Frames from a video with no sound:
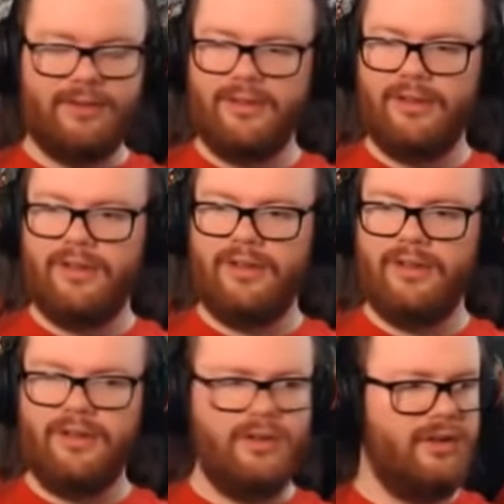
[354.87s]

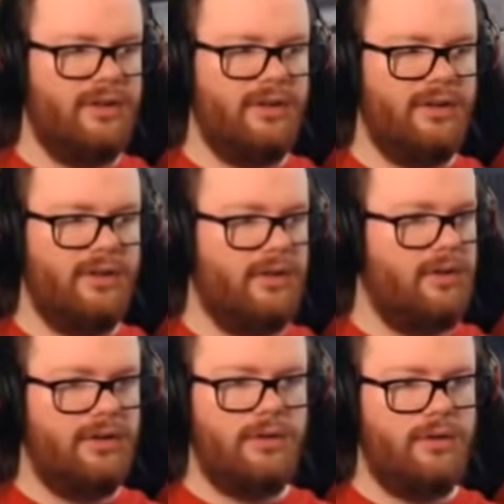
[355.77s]

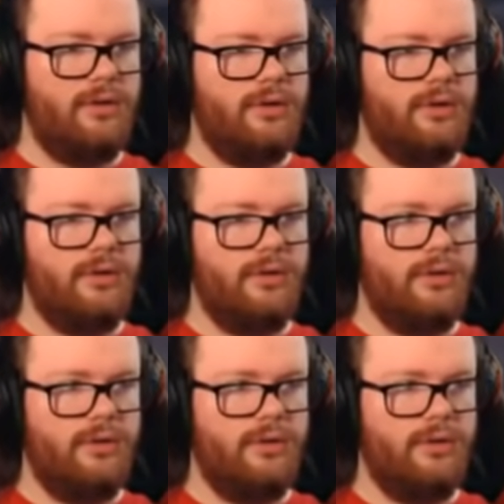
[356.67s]
[no speech]